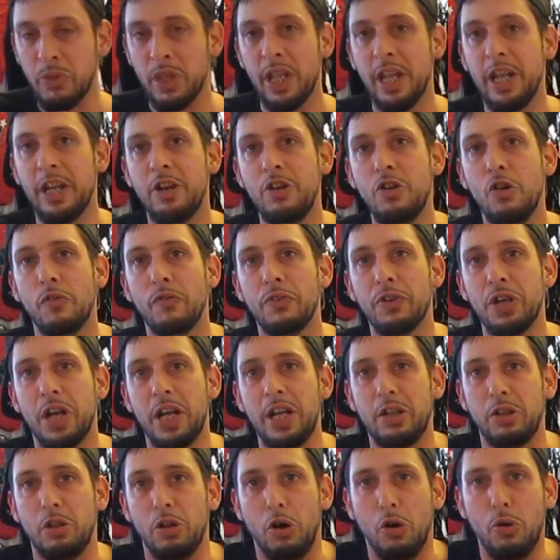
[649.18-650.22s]
and an
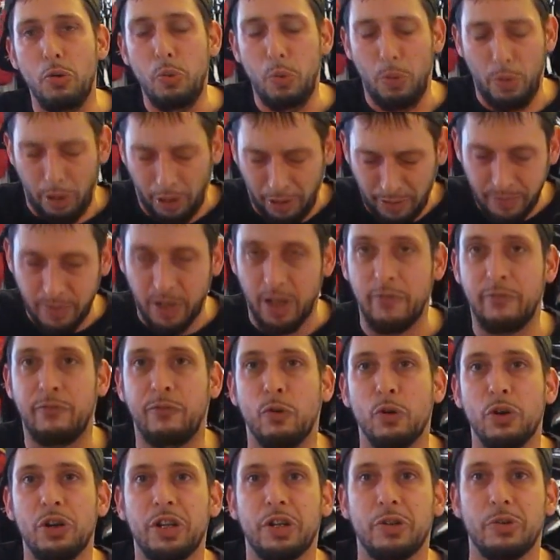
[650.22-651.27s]
overnight low of
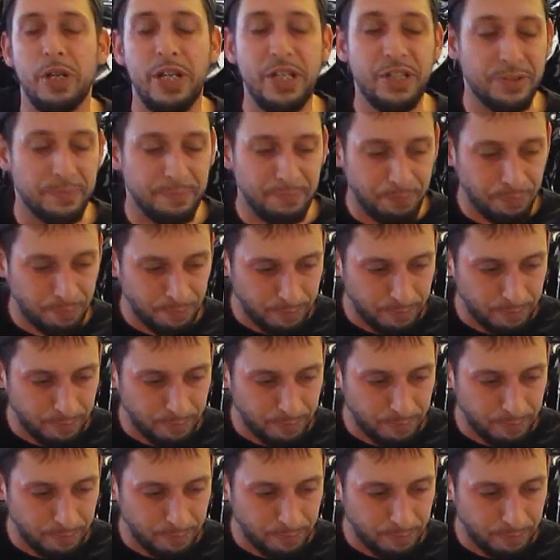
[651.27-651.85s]
4 degrees.